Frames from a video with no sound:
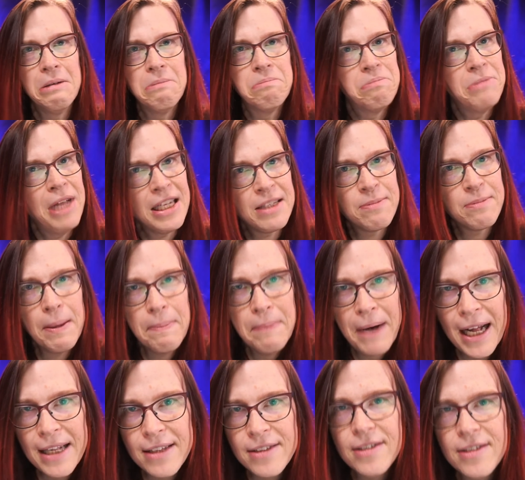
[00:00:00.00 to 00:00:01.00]
That's my
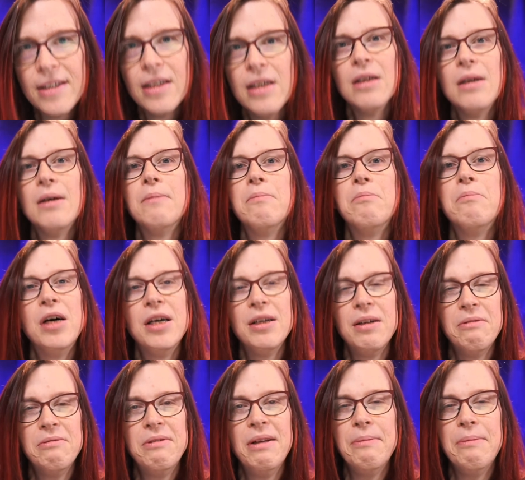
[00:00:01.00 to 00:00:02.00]
bet.
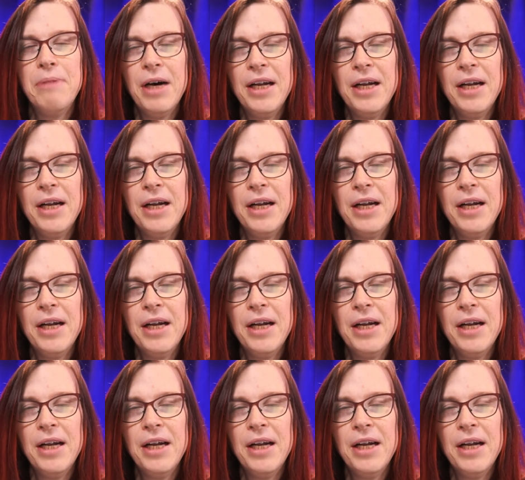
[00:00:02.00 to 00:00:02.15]
But